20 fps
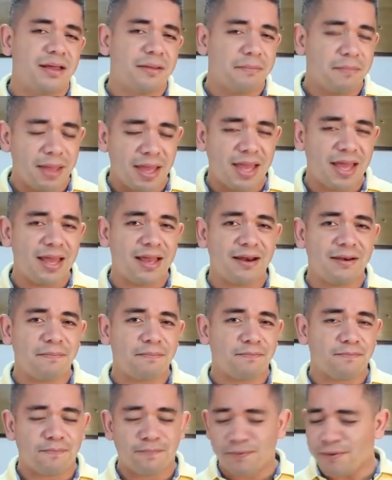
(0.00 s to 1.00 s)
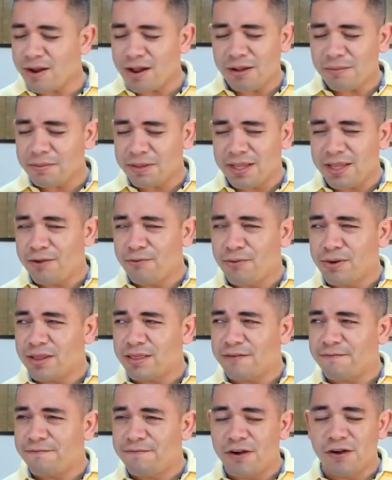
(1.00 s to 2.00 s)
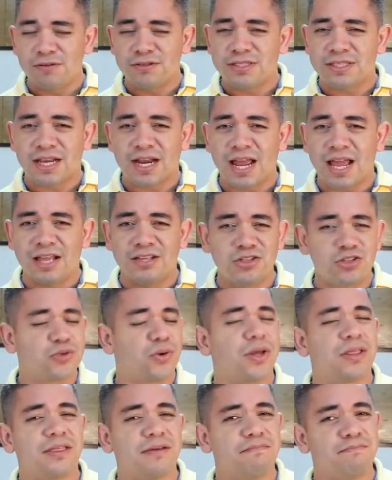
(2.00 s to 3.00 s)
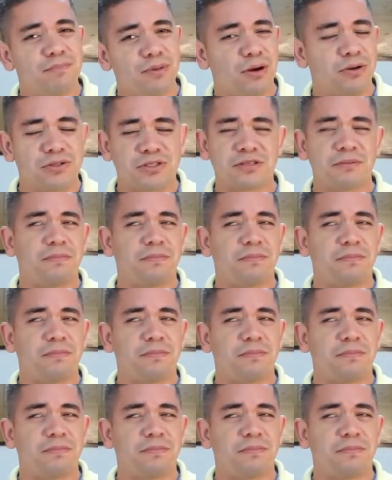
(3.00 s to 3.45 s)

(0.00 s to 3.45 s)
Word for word: Man, probably one of the phones that I enjoyed the most,